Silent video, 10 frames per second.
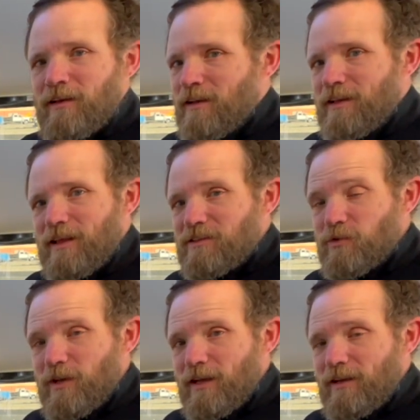and that's
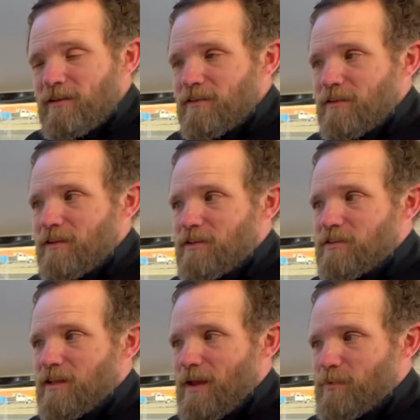okay. It just
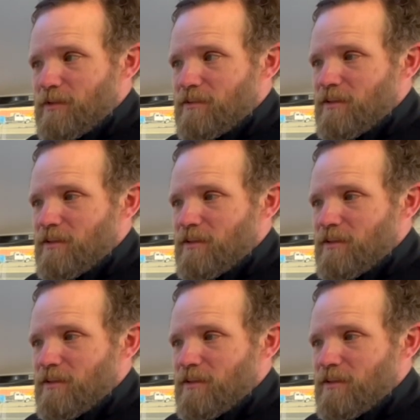happens.